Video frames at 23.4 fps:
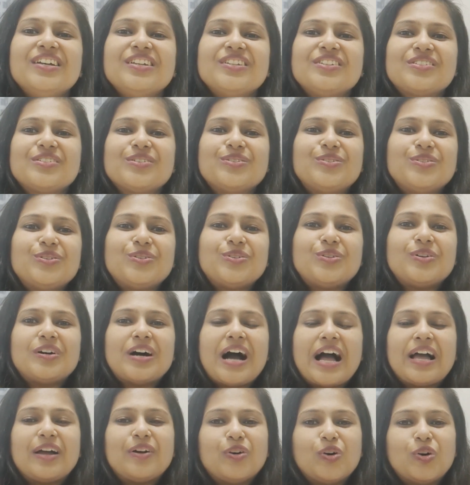So
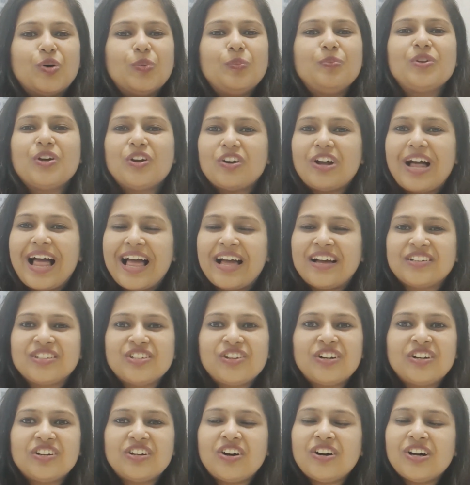I hope you're
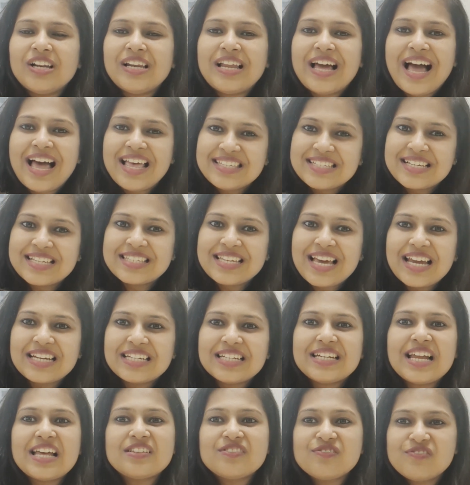all as
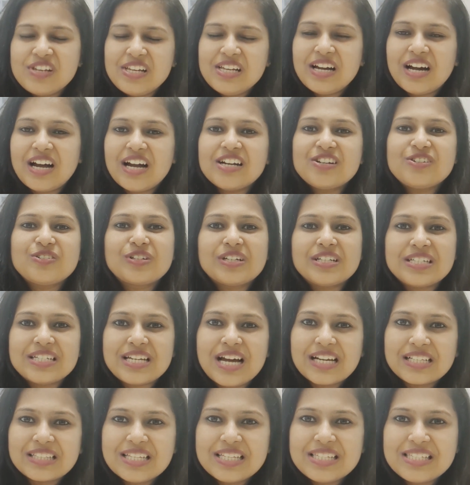excited as we are to
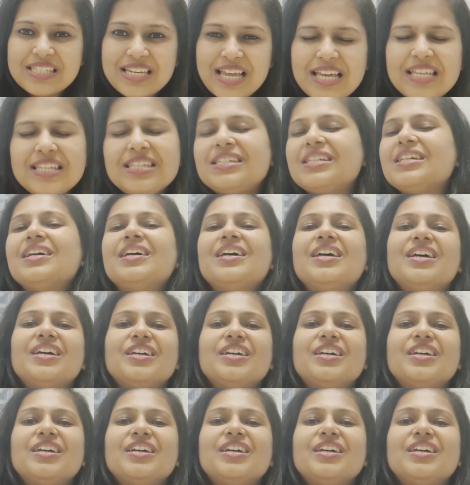conduct this test.